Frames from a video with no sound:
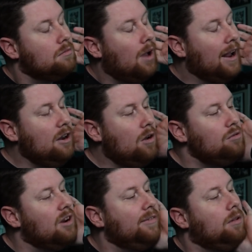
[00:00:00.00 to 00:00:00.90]
I know
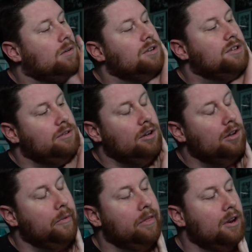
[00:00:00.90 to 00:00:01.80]
Trevor Lawrence is
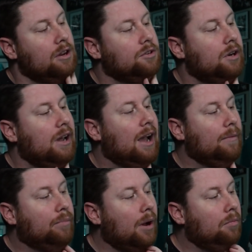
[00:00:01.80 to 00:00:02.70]
dealing with an injury. I'm
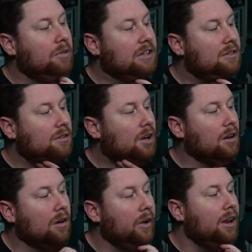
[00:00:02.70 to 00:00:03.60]
probably still going to
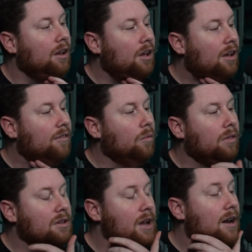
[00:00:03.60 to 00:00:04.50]
go Indy, even with
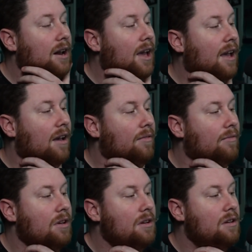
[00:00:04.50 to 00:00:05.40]
the 10 and a half,
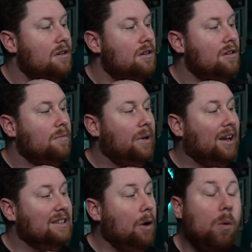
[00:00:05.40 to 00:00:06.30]

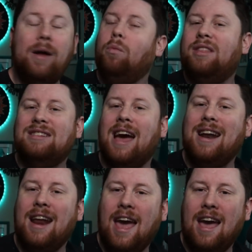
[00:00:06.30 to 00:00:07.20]
because I went with the 10
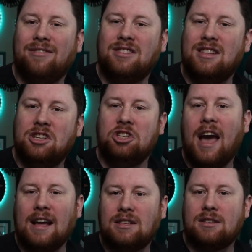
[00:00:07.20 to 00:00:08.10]
and a half to the
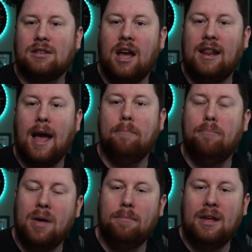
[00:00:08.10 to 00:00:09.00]
Jets, and that
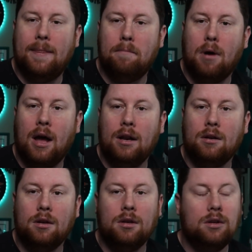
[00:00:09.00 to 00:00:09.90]
bit me in the butt.
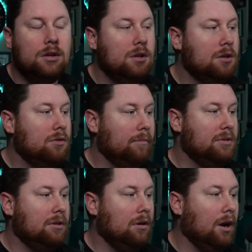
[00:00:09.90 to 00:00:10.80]
So I'm
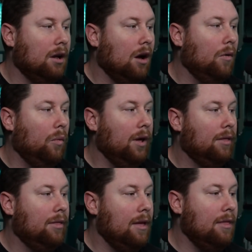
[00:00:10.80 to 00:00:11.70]
still going to go
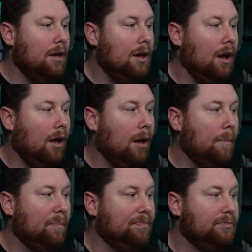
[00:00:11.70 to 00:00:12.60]
with the um,